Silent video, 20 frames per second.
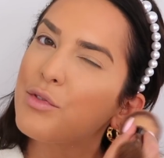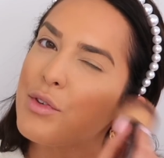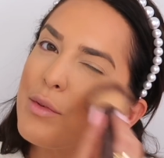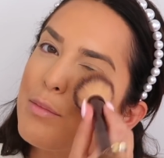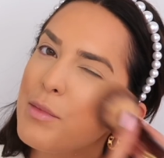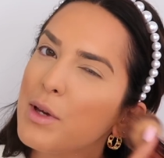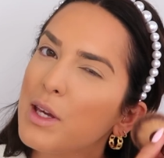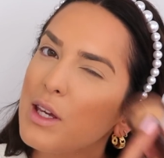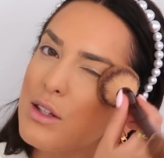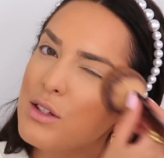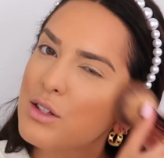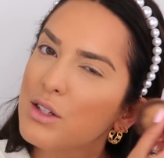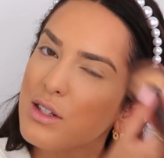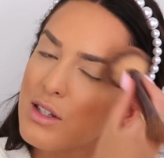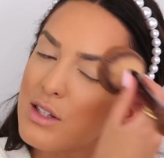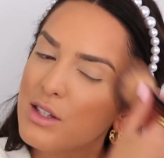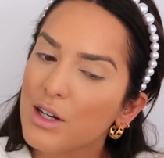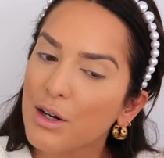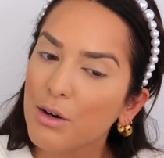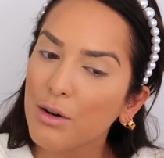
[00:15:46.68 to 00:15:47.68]
For me to
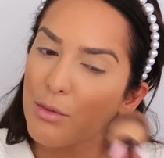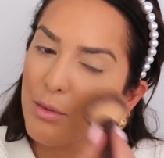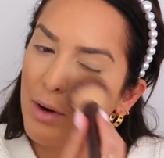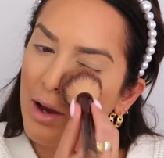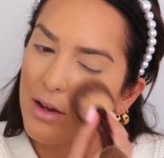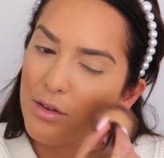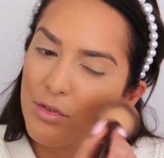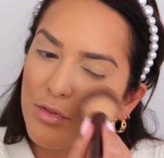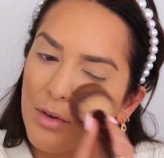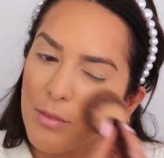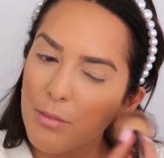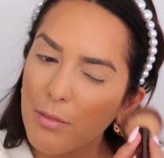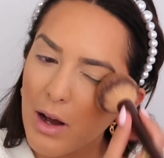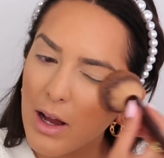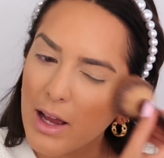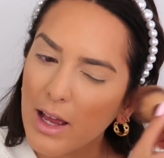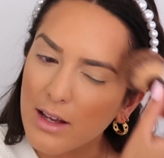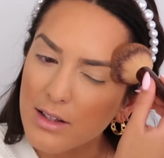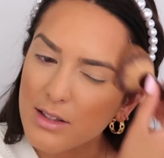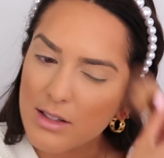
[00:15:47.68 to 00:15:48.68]
steer away from
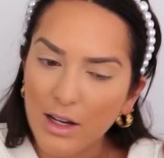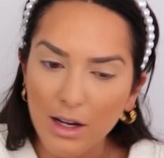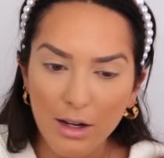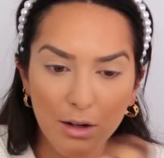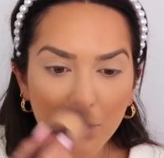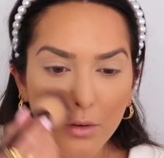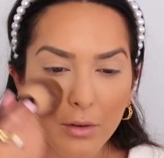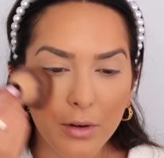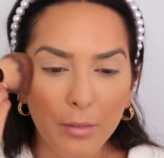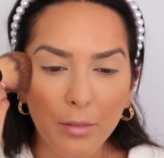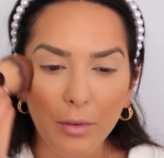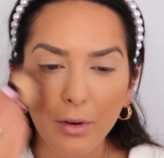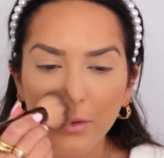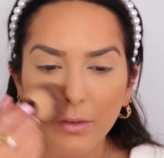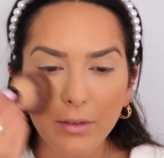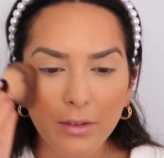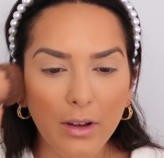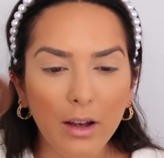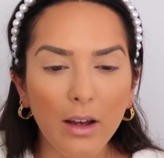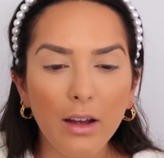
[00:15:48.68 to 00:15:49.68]
my Estee Lauder
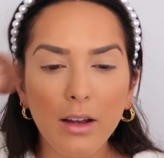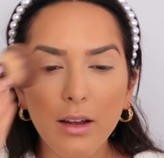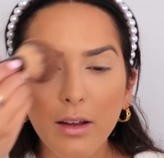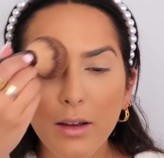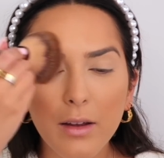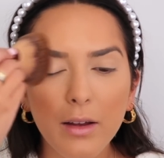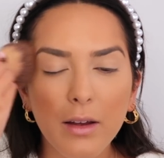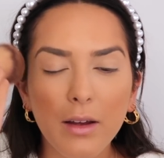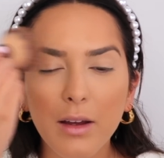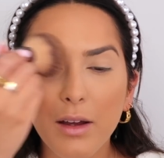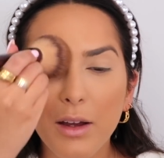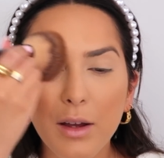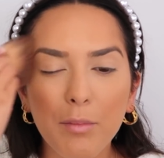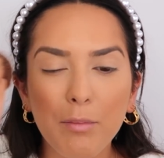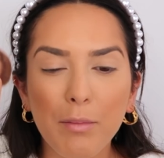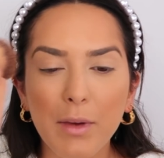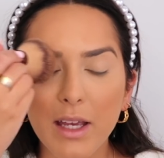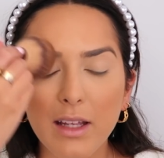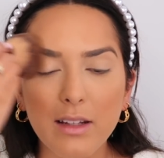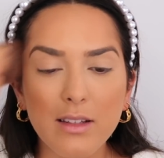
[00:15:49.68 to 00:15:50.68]
bronzer
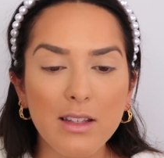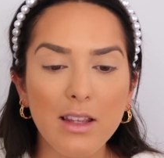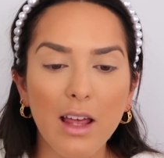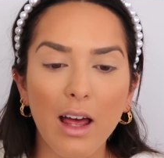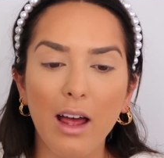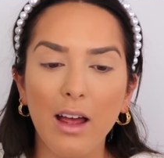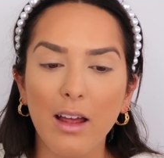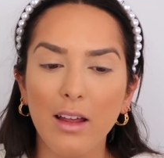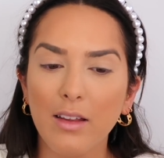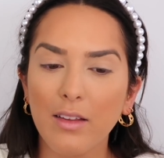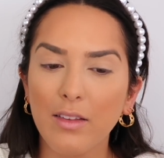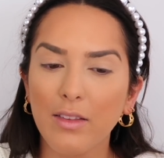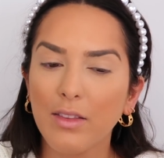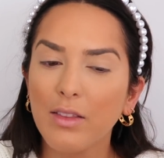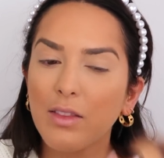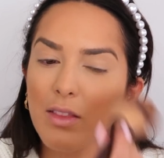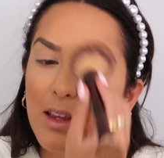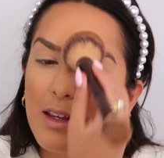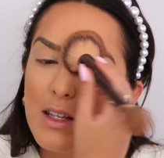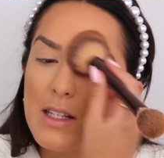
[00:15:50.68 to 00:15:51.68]
means that
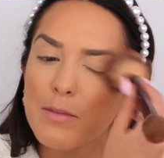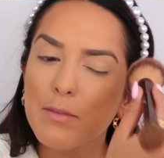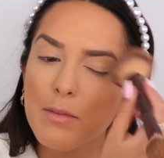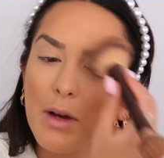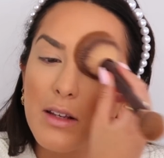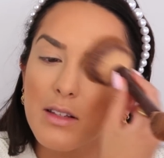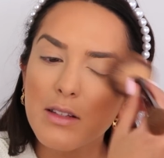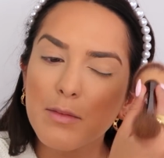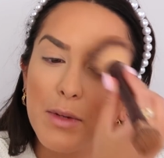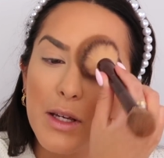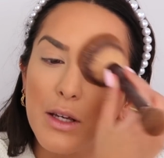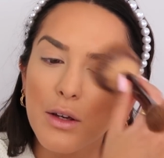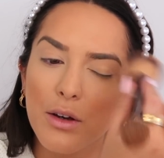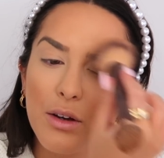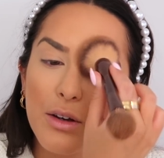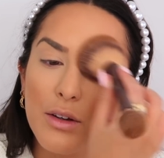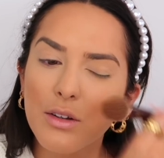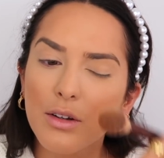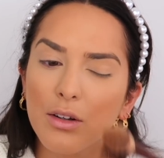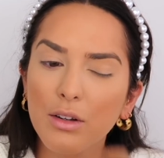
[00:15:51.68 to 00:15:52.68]
this must be
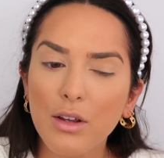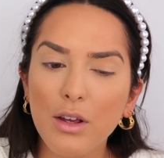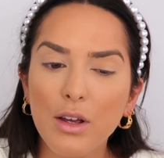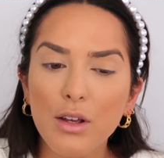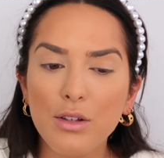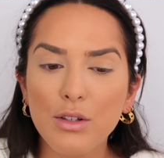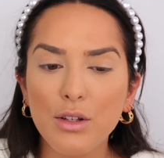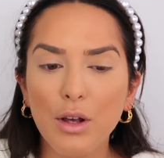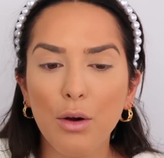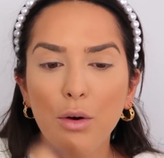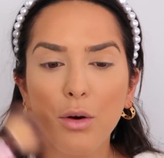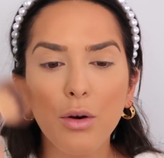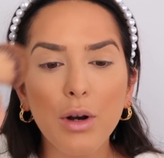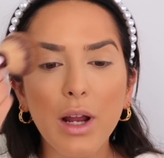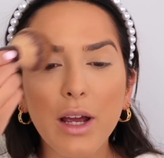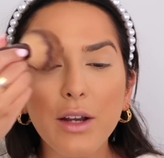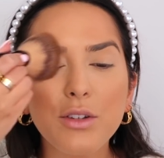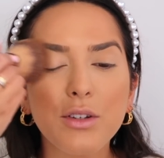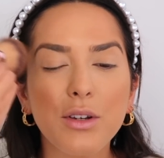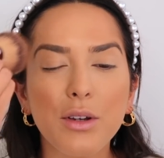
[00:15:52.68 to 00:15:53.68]
good. So all
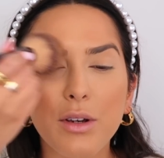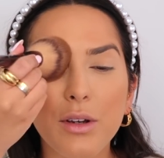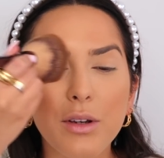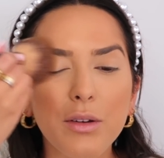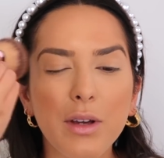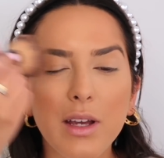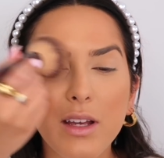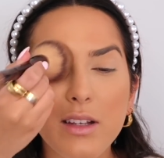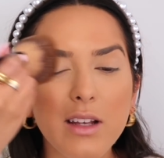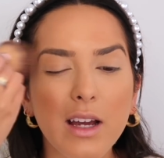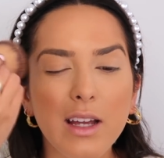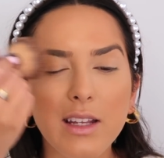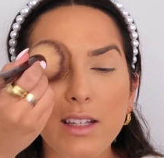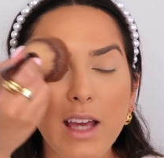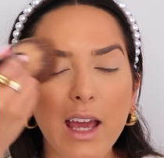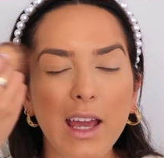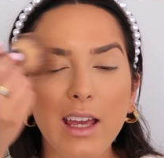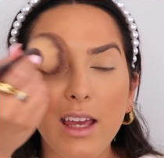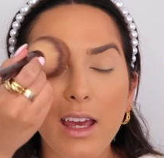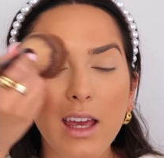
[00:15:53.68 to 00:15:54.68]
I do is I
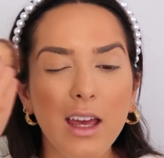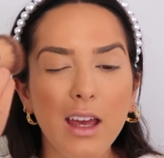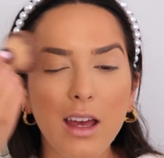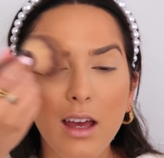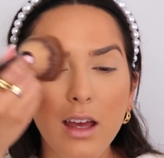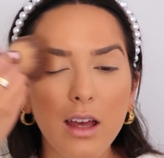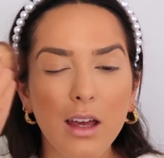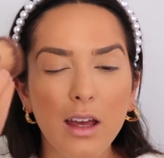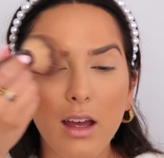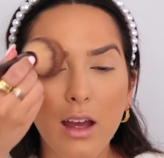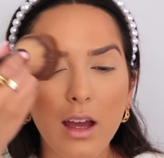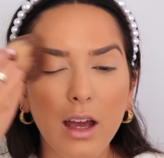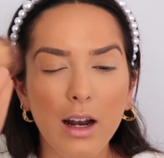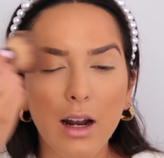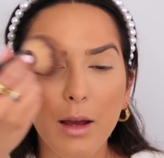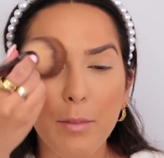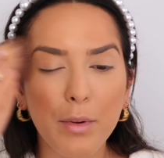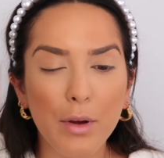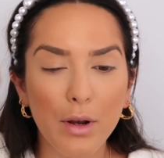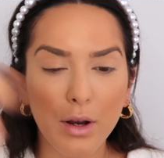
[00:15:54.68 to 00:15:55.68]
take it
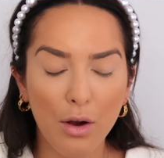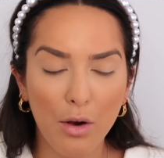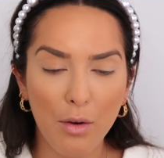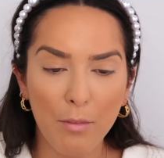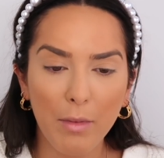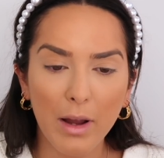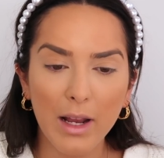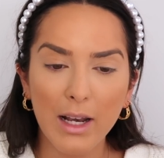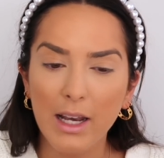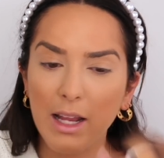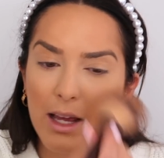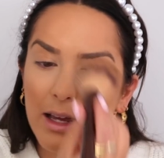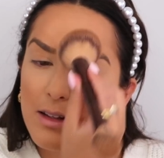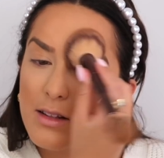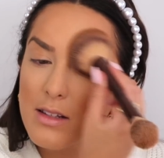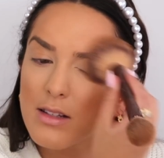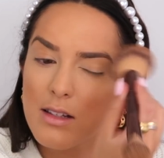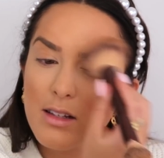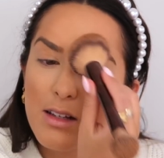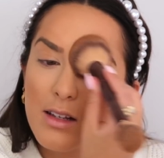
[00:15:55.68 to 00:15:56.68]
and I put it on my
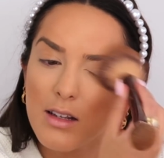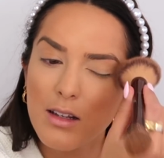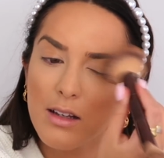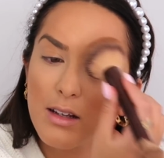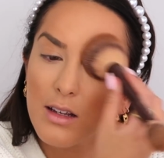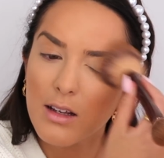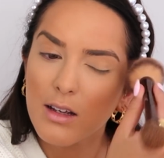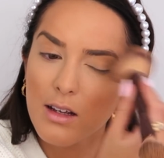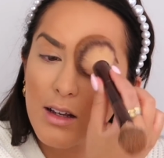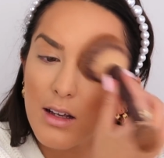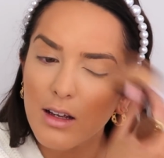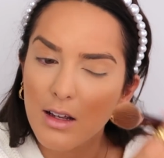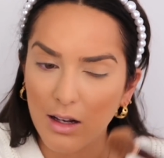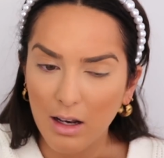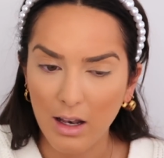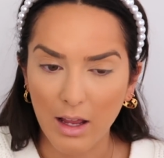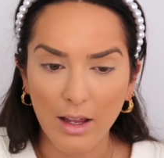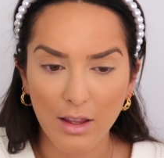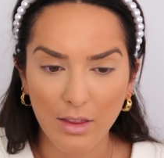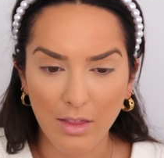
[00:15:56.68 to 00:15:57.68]
lids
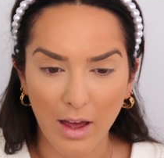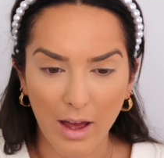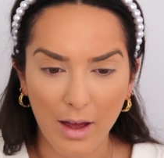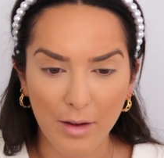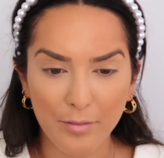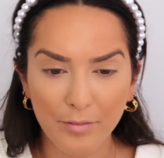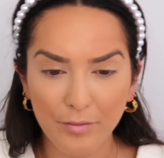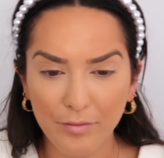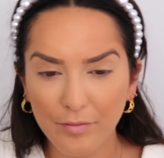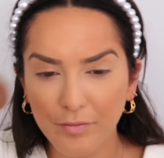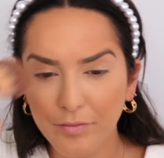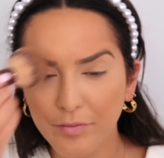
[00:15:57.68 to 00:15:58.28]
like that.